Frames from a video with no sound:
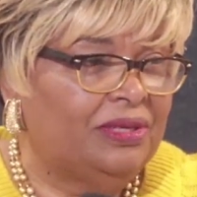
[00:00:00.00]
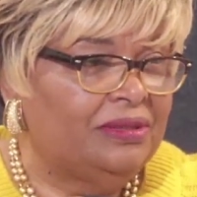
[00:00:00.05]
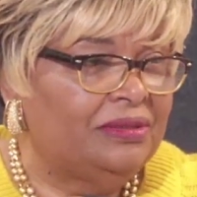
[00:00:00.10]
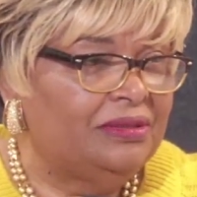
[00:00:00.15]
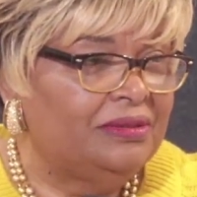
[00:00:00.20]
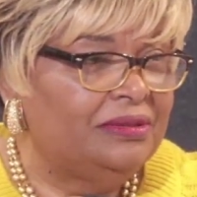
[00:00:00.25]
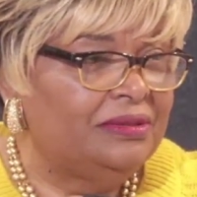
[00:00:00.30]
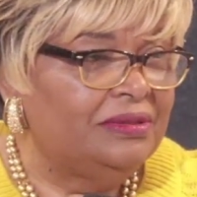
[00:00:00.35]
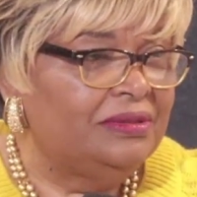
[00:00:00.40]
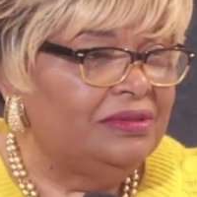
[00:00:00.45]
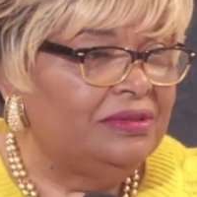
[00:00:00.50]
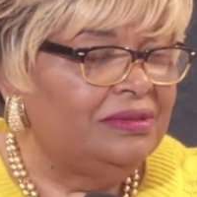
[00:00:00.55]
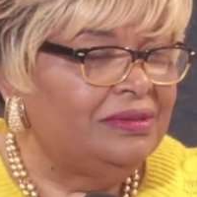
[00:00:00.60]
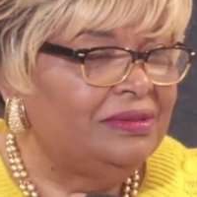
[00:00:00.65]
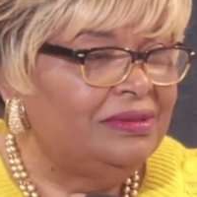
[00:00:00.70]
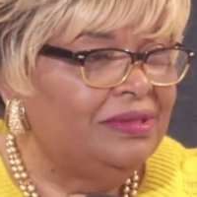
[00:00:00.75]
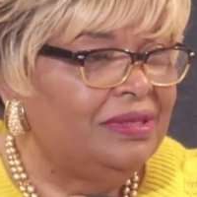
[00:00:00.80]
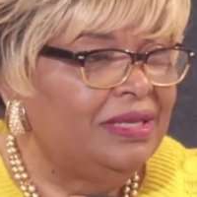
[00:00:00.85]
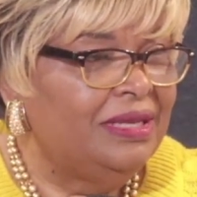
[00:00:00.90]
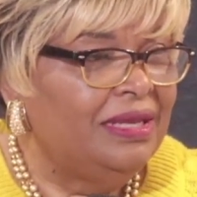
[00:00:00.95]

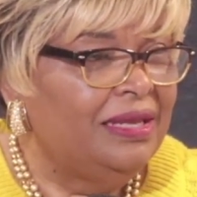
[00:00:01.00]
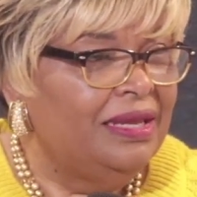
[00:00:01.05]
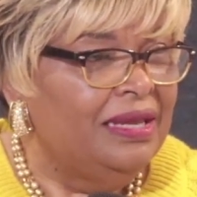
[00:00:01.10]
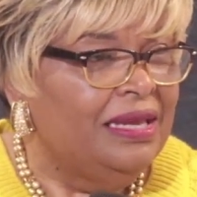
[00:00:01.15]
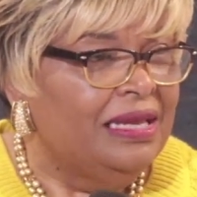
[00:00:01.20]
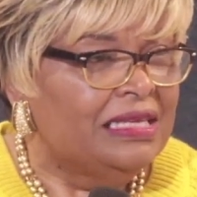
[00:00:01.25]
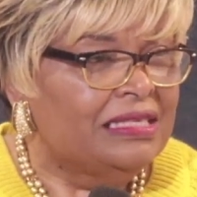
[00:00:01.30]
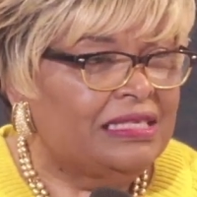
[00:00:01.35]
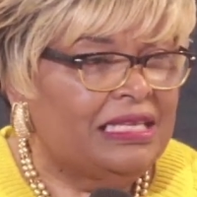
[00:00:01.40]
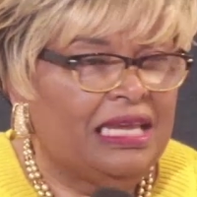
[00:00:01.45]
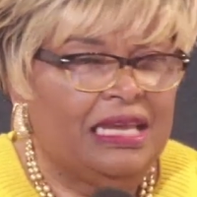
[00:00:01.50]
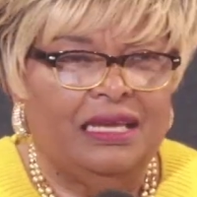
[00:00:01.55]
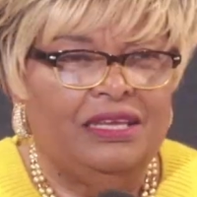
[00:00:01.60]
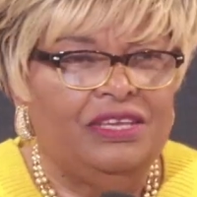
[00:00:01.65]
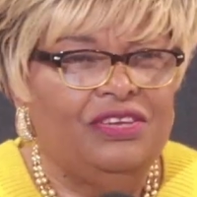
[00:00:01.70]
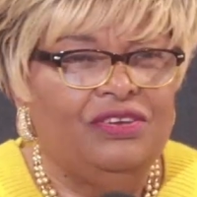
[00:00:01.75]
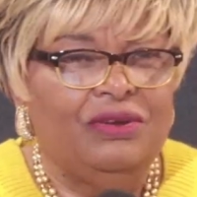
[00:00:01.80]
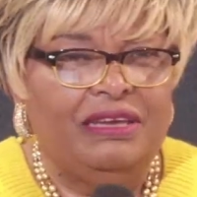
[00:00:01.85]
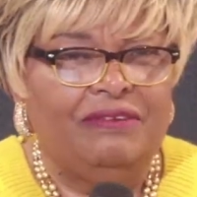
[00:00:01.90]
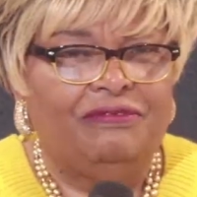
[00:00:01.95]
Amen. See,
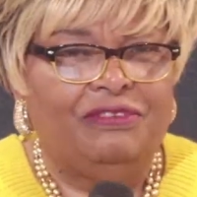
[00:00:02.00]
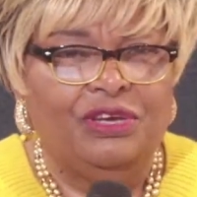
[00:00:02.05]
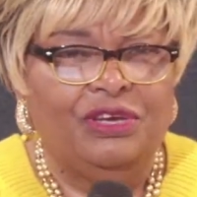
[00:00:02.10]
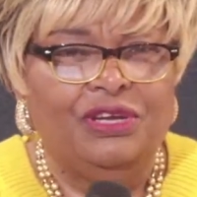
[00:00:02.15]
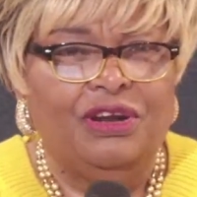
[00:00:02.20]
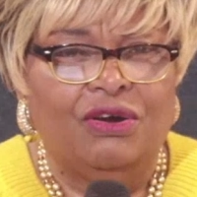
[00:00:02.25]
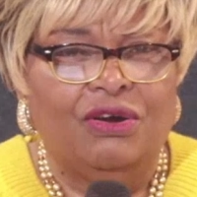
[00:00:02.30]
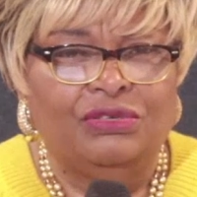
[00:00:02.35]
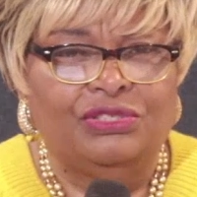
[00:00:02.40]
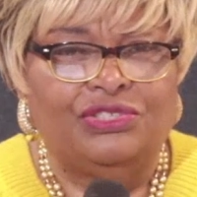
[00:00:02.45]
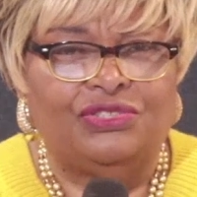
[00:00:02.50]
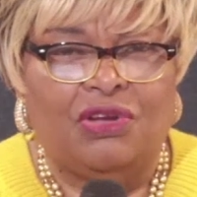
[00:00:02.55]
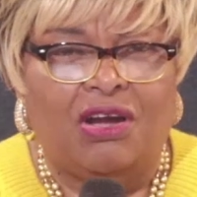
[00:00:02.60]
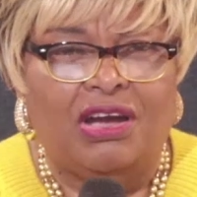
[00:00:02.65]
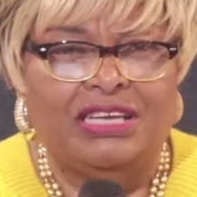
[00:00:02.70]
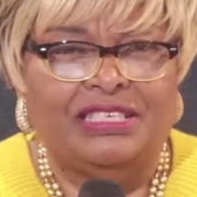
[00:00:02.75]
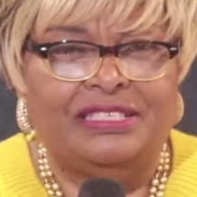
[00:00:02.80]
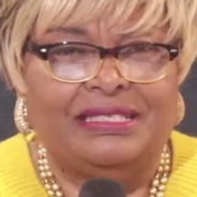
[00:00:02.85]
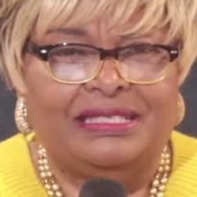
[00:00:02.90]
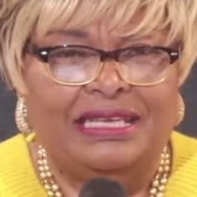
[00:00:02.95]
if you don't start
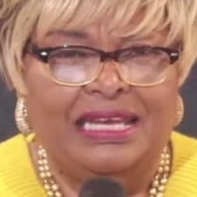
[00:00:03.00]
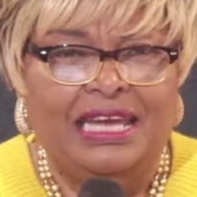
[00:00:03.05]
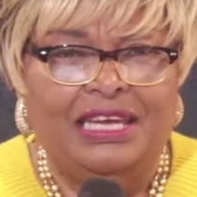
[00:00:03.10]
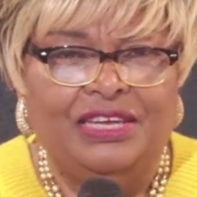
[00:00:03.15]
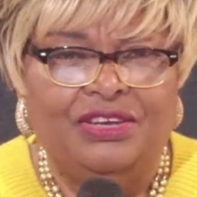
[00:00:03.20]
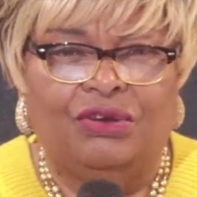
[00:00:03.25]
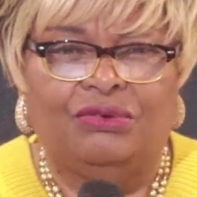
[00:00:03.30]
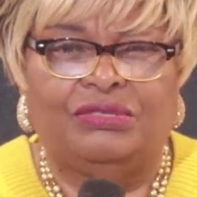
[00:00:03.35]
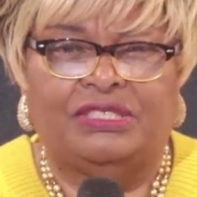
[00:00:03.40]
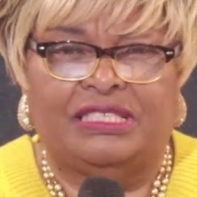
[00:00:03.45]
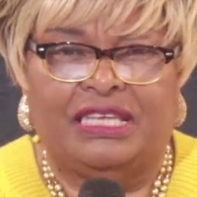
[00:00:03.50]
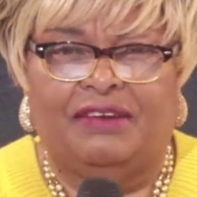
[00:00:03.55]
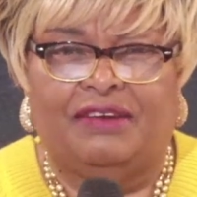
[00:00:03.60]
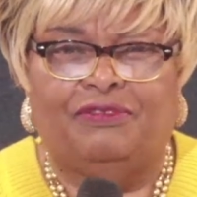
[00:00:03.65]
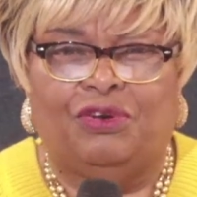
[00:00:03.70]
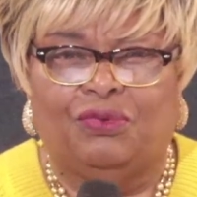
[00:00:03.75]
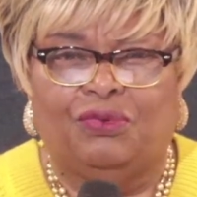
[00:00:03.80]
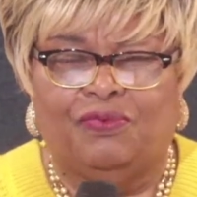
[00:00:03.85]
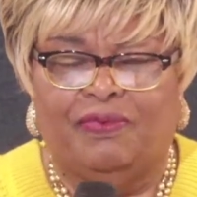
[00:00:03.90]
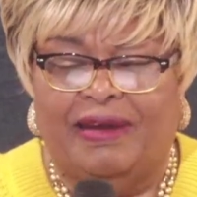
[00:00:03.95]
seeing yourself
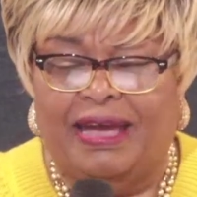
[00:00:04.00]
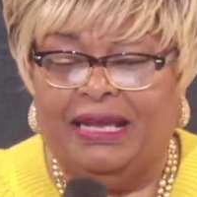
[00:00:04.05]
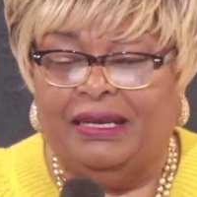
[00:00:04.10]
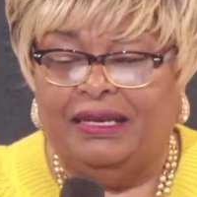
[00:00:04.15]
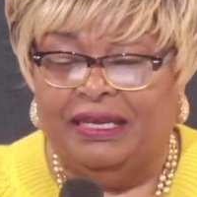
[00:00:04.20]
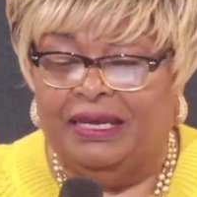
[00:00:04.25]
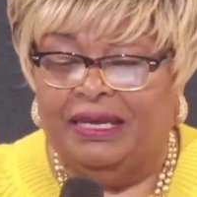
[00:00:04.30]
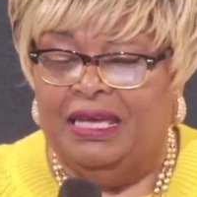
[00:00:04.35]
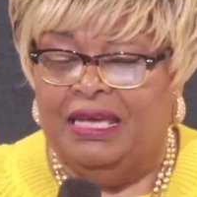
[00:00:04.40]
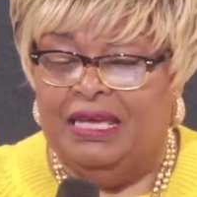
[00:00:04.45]
correctly